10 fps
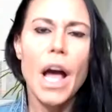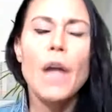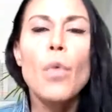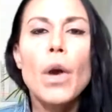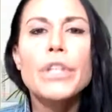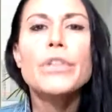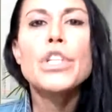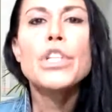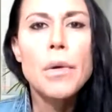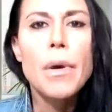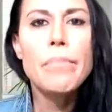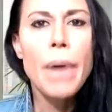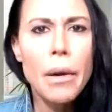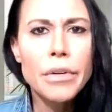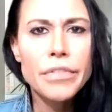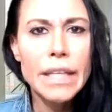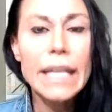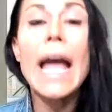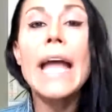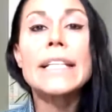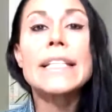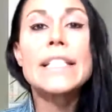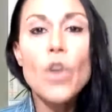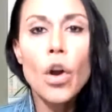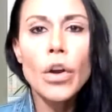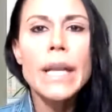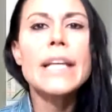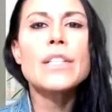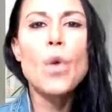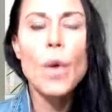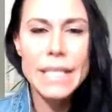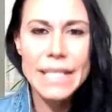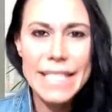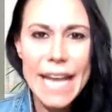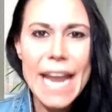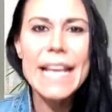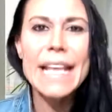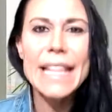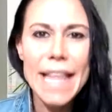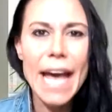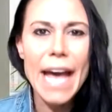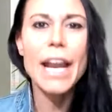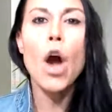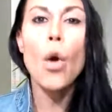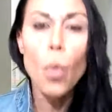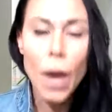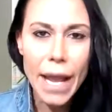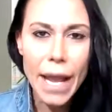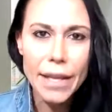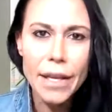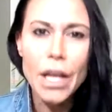I want you to show up powerfully, and sorry is going to take that away.